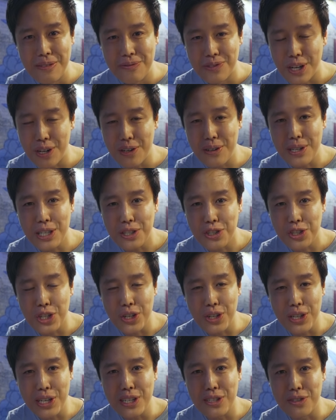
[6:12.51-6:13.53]
Generally,
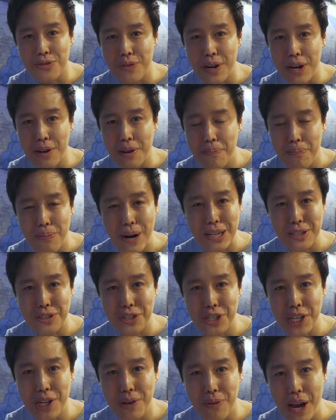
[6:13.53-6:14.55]
chili is very
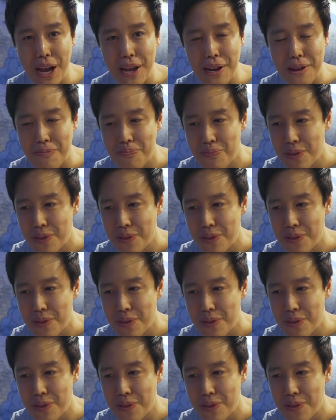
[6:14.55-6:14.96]
punchy, right?